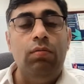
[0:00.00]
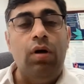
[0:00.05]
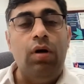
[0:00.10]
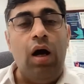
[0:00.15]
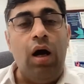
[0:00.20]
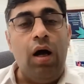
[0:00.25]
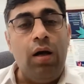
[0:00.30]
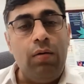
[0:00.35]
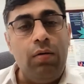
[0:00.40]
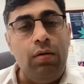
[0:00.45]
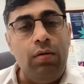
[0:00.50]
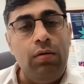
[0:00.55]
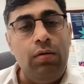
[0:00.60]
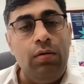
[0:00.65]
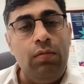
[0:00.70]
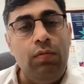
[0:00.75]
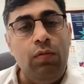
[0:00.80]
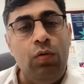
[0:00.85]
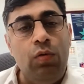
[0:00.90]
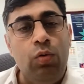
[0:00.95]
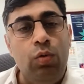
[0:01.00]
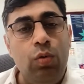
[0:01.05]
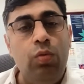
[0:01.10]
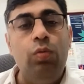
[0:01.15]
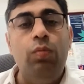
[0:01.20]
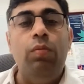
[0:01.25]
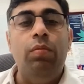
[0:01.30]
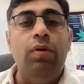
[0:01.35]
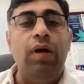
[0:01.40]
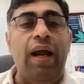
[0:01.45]
are
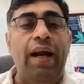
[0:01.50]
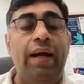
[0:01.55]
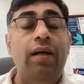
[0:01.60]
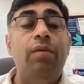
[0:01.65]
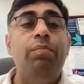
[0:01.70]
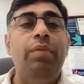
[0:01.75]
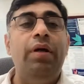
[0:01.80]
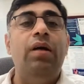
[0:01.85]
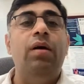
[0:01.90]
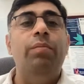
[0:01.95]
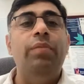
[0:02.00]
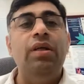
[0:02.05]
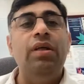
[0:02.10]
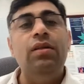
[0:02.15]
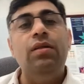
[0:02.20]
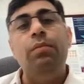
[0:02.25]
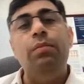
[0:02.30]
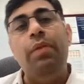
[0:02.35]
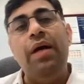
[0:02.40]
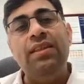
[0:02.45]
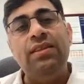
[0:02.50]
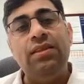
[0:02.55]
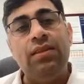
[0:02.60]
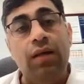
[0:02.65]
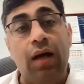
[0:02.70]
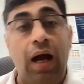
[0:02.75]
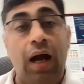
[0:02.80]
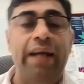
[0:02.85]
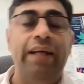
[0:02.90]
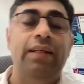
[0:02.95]
who end up becoming the
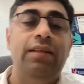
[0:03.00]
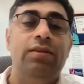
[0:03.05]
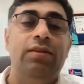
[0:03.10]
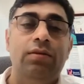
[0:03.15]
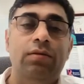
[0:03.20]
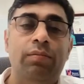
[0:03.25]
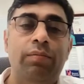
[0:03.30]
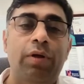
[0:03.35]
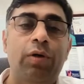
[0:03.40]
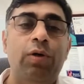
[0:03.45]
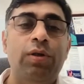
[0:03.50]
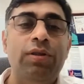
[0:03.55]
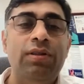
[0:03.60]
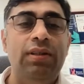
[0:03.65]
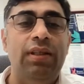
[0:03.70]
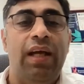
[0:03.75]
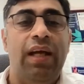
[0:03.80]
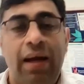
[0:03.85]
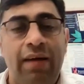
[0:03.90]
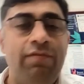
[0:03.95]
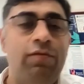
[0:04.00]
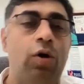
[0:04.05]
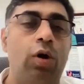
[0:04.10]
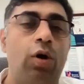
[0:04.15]
best guides, because they have